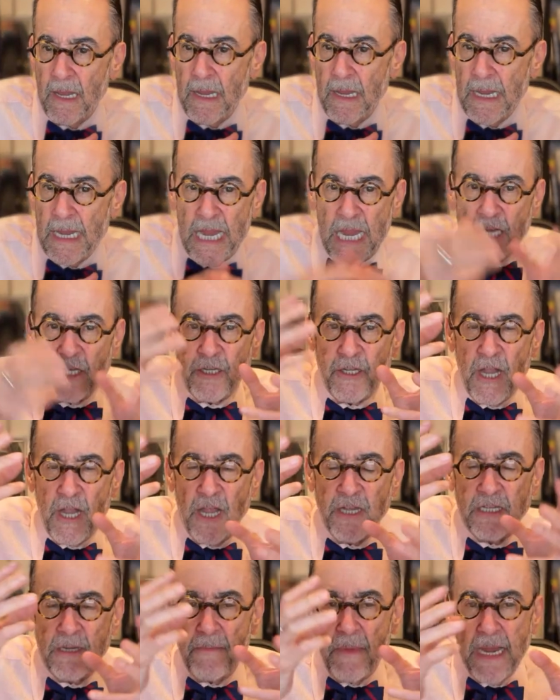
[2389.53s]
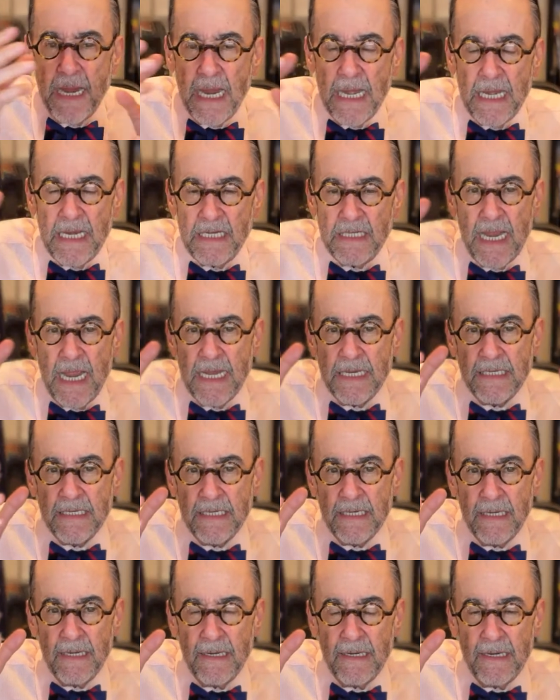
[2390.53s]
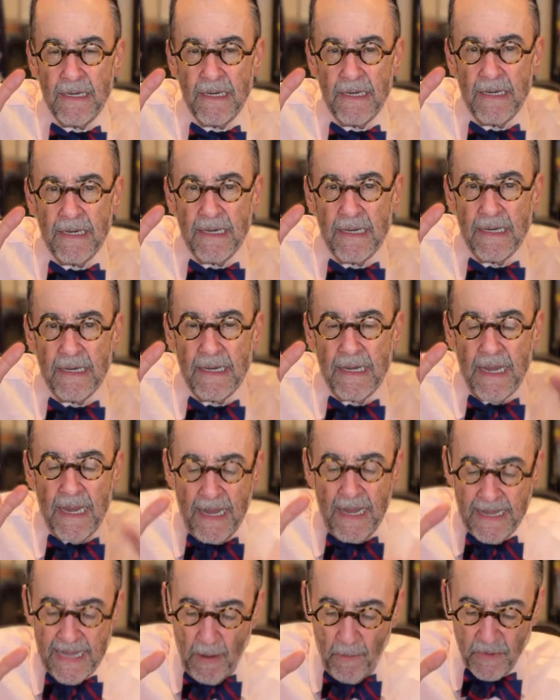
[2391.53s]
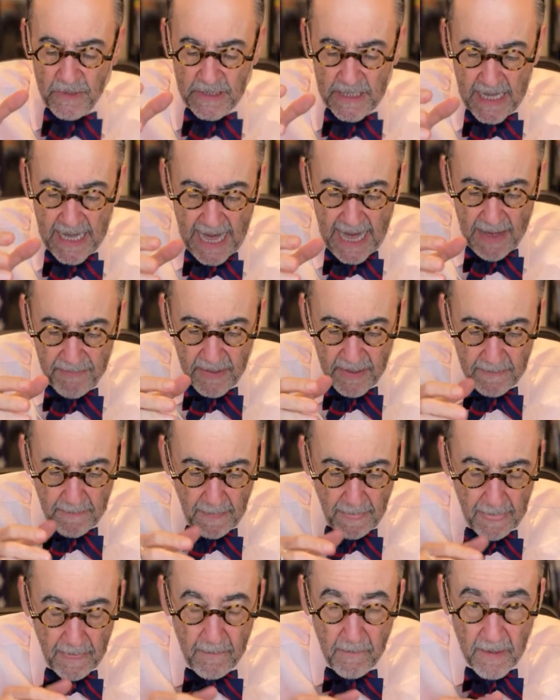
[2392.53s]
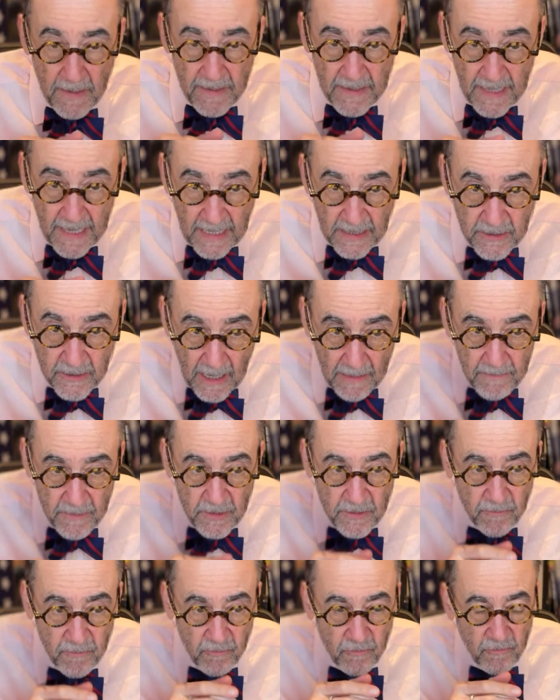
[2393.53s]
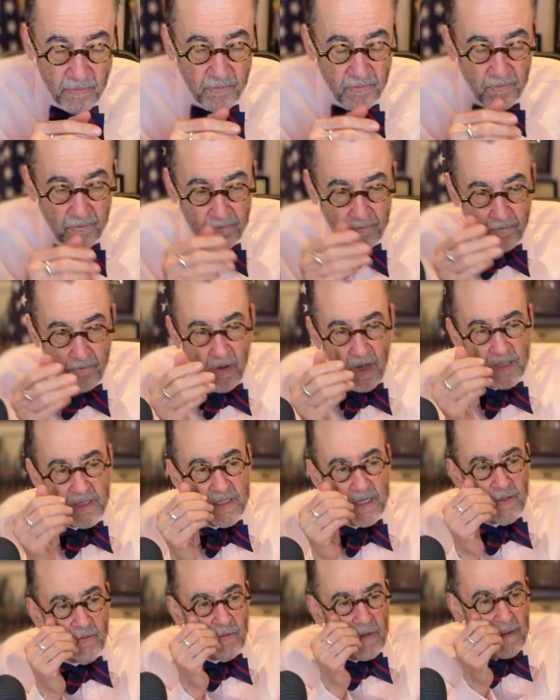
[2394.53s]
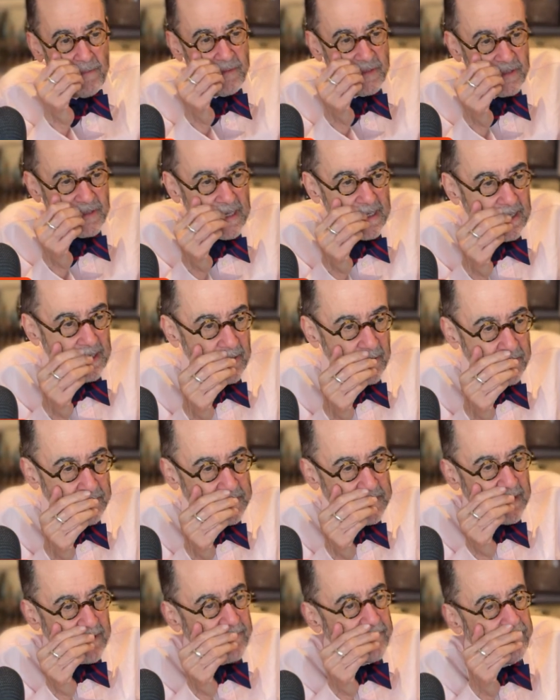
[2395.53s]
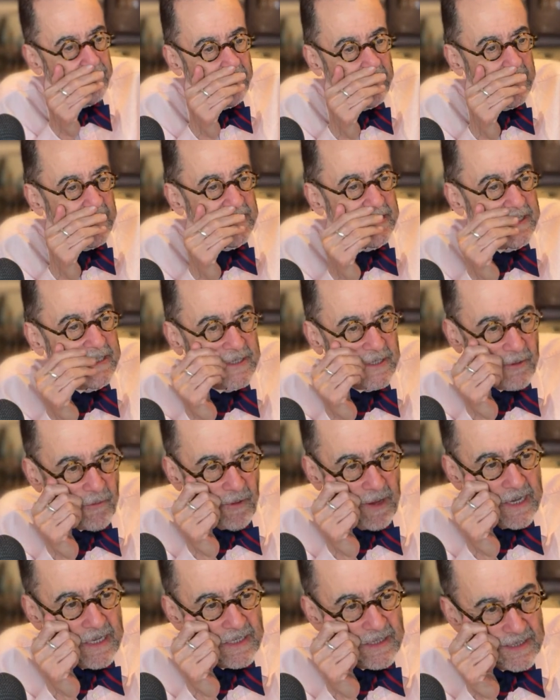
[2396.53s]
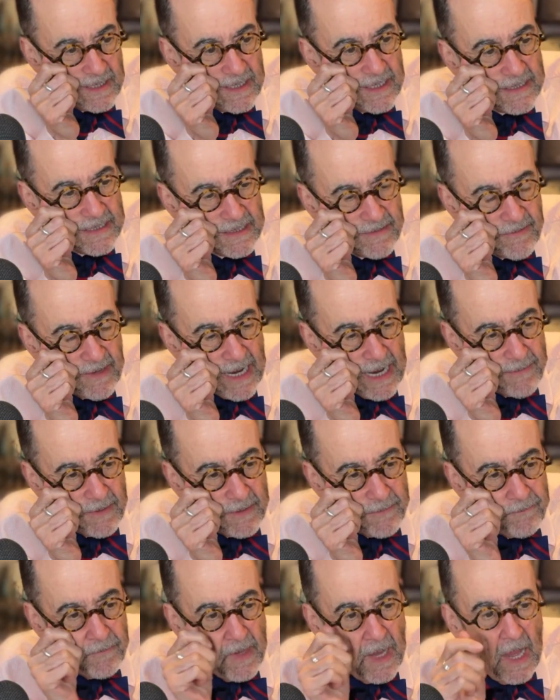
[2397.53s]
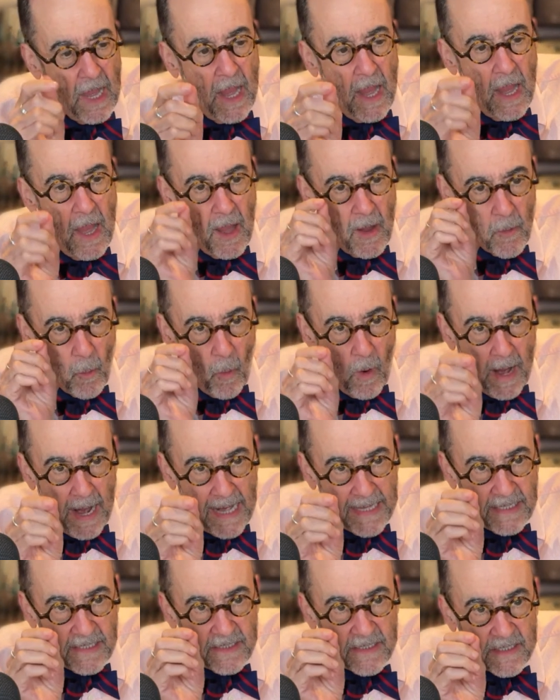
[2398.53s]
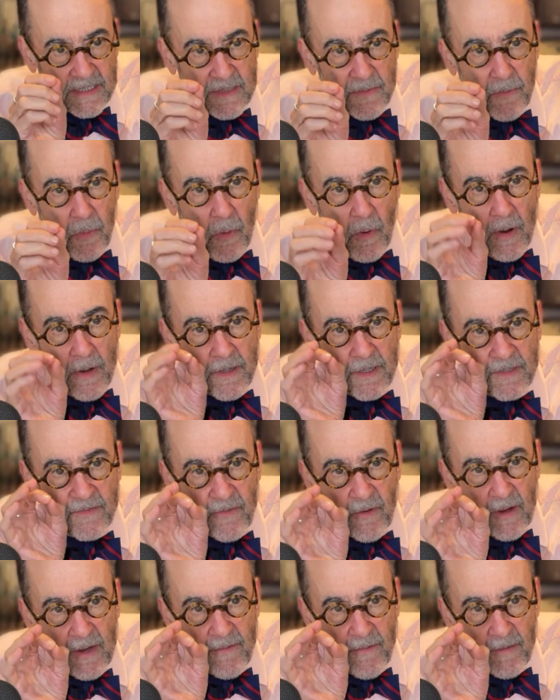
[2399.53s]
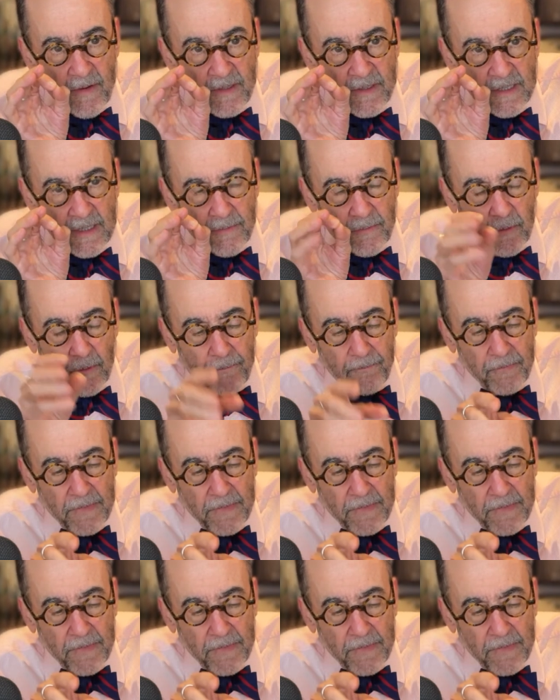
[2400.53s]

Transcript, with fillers: It doesn't make any sense. Now, what's going to happen in the next time is President Trump is thinking to himself, this is the greatest thing that's ever happened. And why this is important is very, very simple.